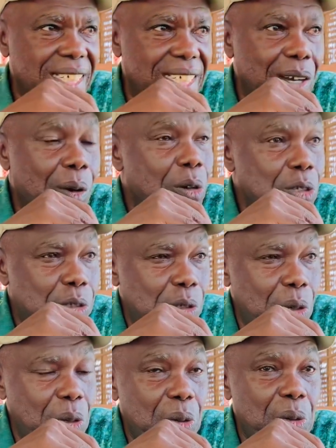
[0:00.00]
They
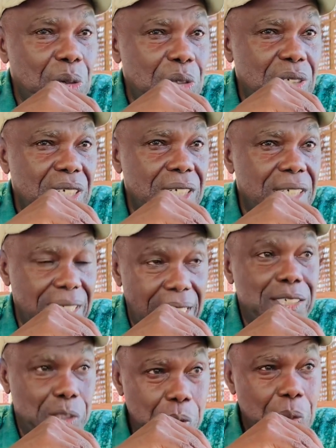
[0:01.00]
also,
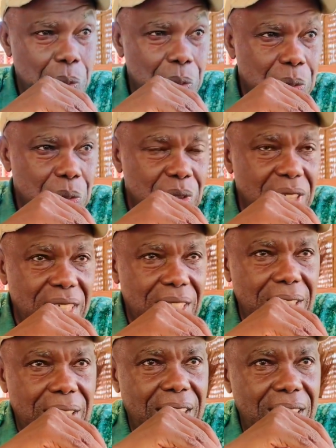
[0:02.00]
that's 2.
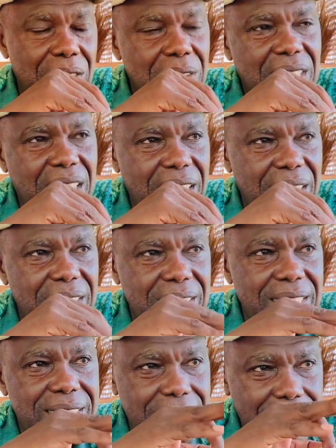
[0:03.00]

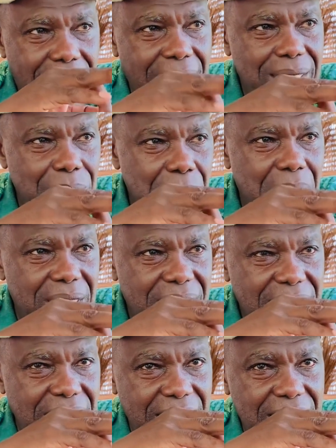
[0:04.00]
The third
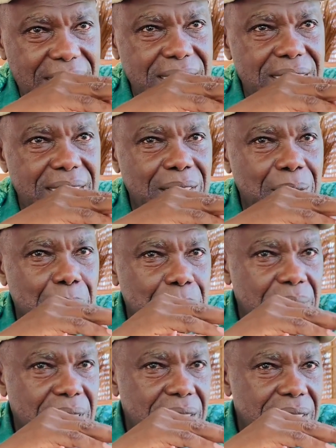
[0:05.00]
one is
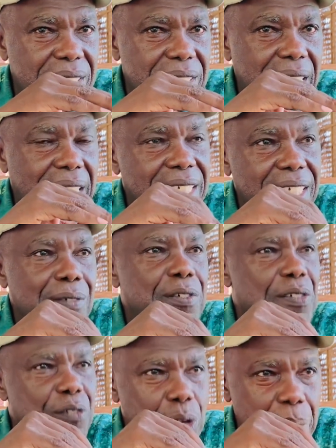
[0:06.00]
birds can give
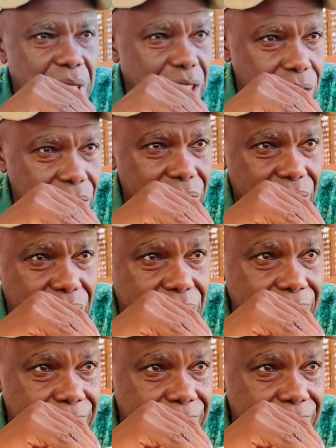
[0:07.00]
informations.